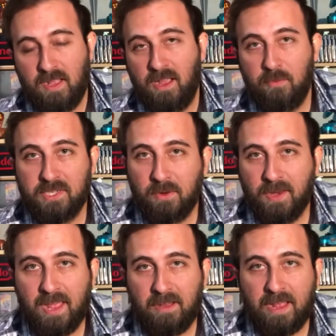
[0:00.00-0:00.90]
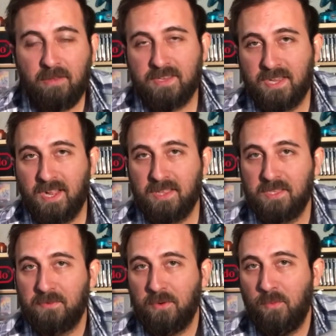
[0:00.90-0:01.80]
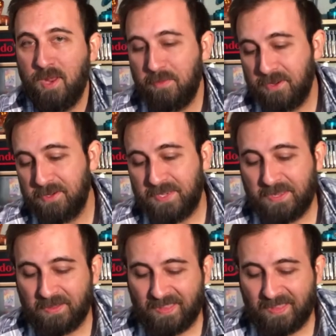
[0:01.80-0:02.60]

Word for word: I wish I would have held out because I got this for a way better deal,